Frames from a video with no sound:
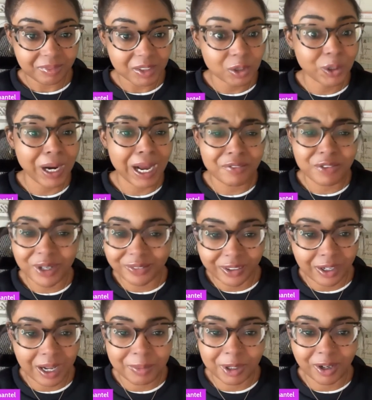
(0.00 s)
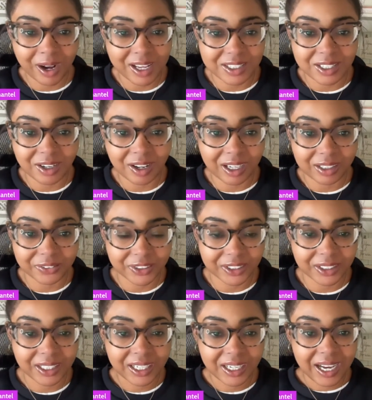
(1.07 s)
Or have you ever come across an
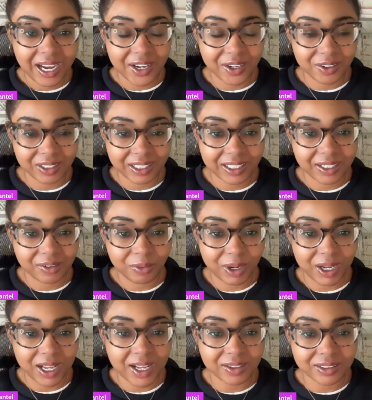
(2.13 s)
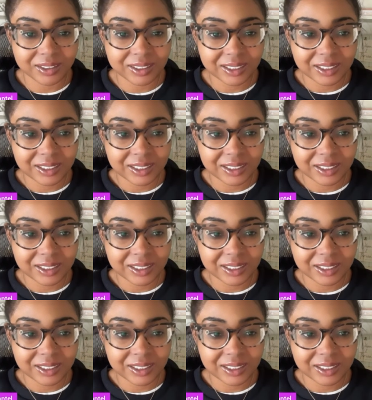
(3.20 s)
offer and you're like, wow,